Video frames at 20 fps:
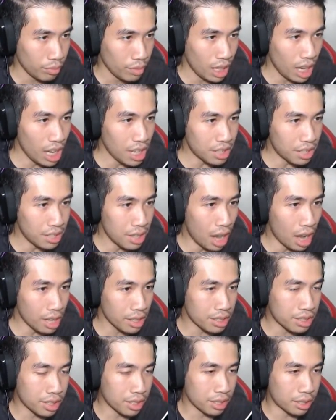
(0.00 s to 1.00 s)
It's
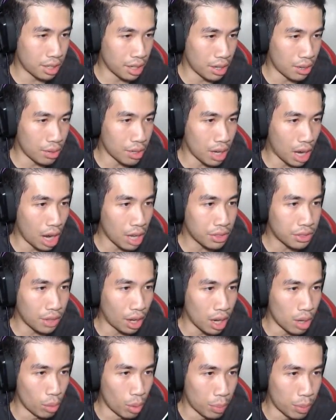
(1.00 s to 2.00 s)
not scary. I
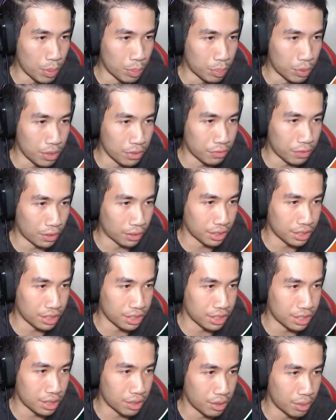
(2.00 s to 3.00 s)
thought it would be pretty fucking
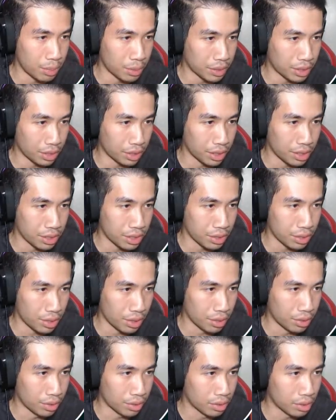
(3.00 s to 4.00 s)
scary because, you
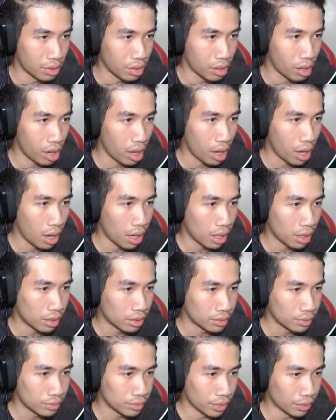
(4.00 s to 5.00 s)
know,
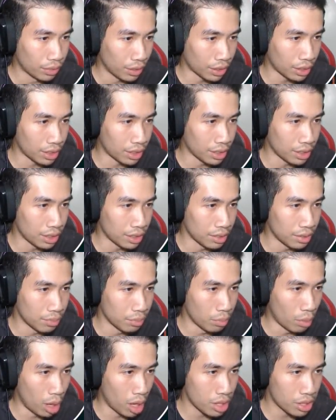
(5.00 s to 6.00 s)
the fucking
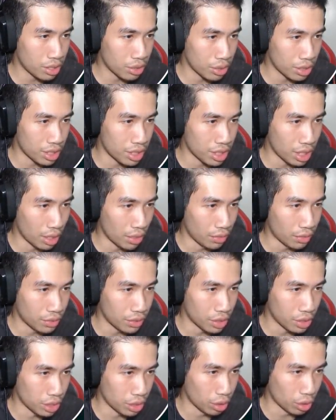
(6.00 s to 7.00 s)
monster itself
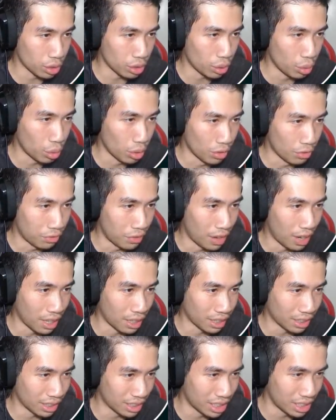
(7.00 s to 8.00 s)
just looks
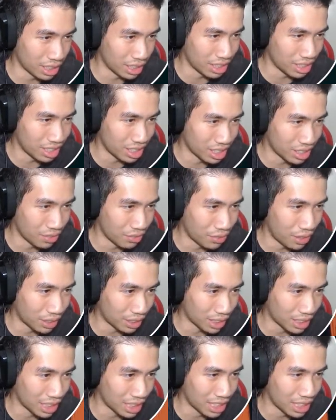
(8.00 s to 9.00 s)
horrifying. It's just, just
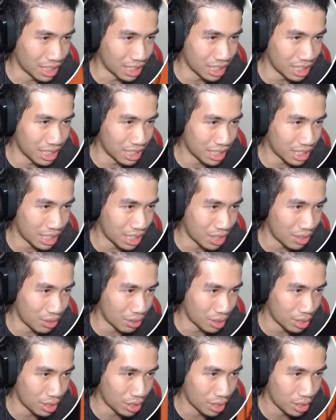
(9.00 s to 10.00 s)
fucking indeed
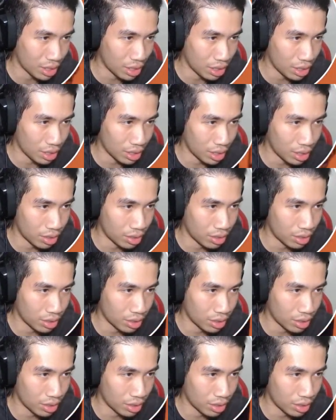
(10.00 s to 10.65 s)
scary, you know?